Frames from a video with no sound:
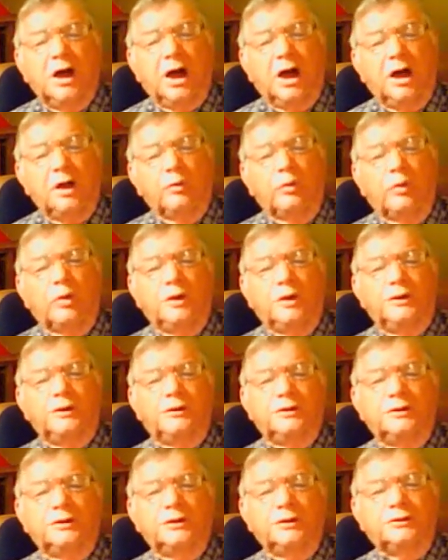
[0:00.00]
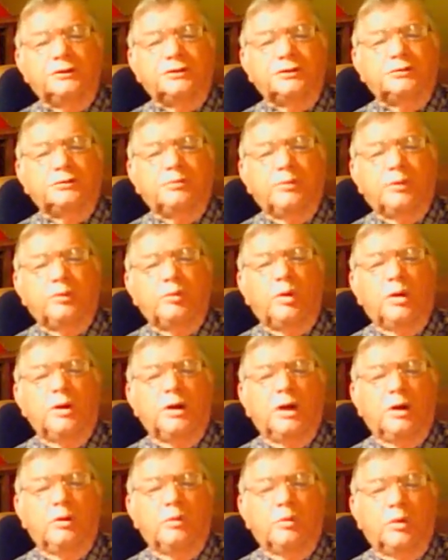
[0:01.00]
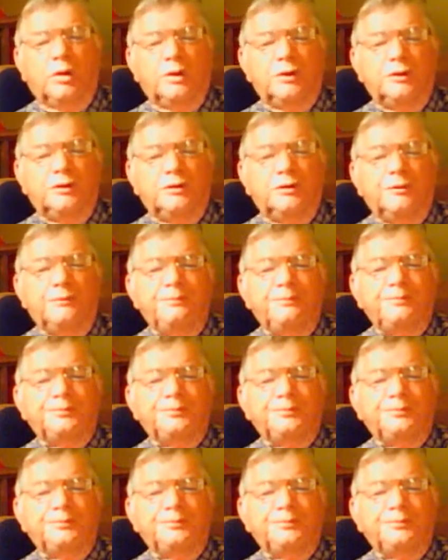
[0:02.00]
I wonder, this is what I wonder.